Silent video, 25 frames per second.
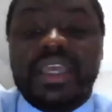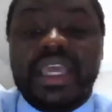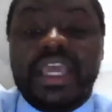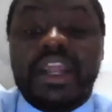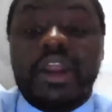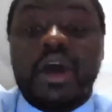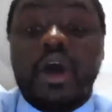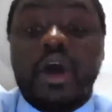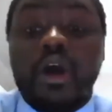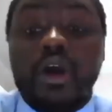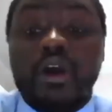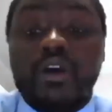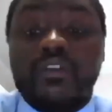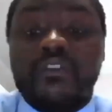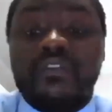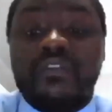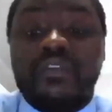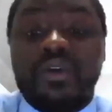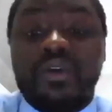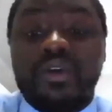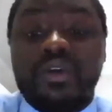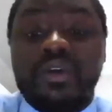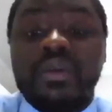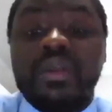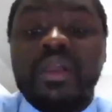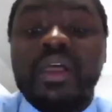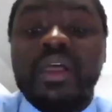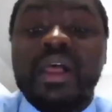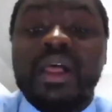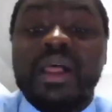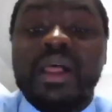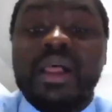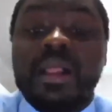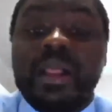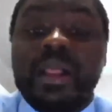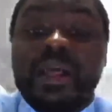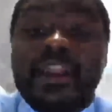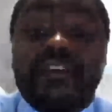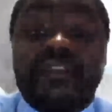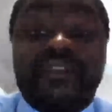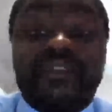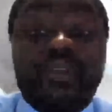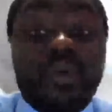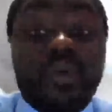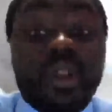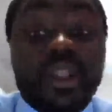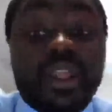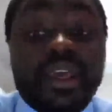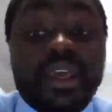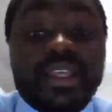and a
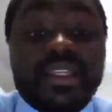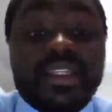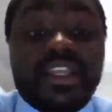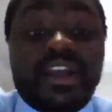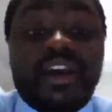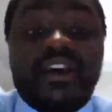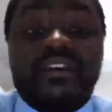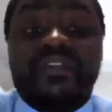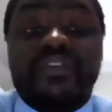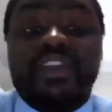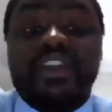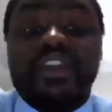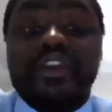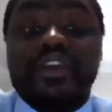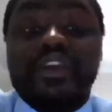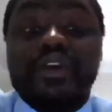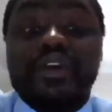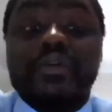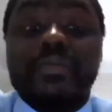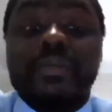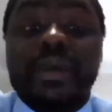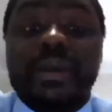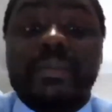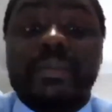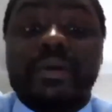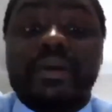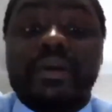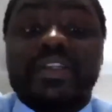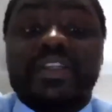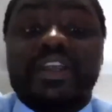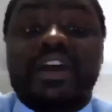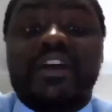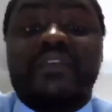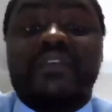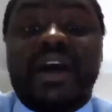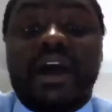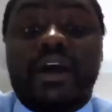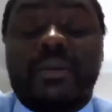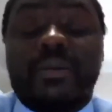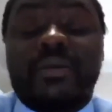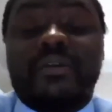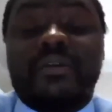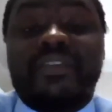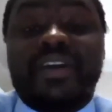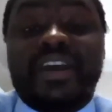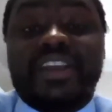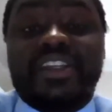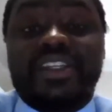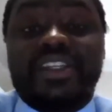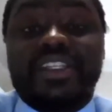full list of the new members of our
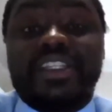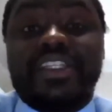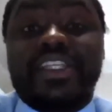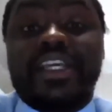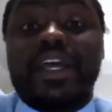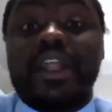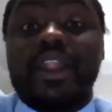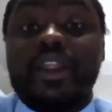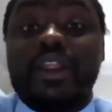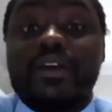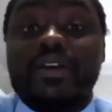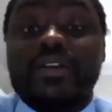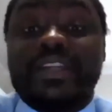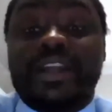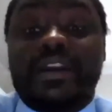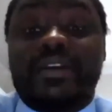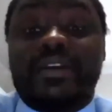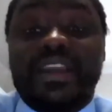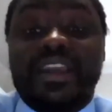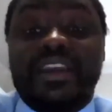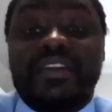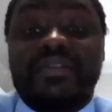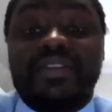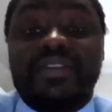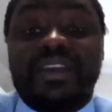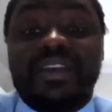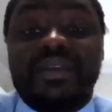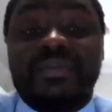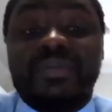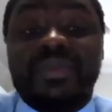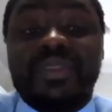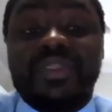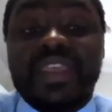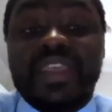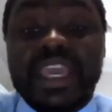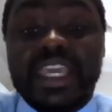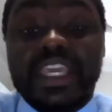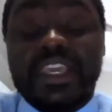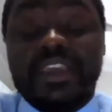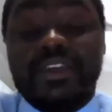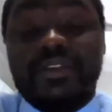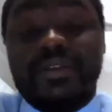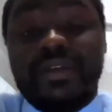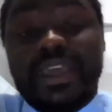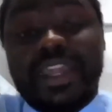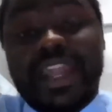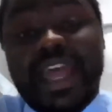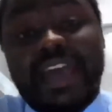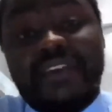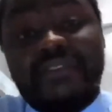profession to close our evening. Thank
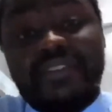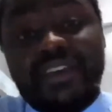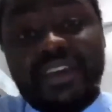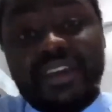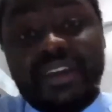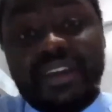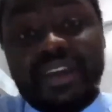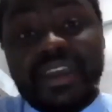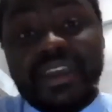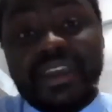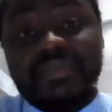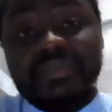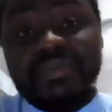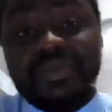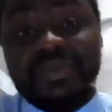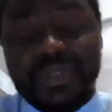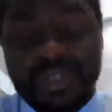you and have a good night.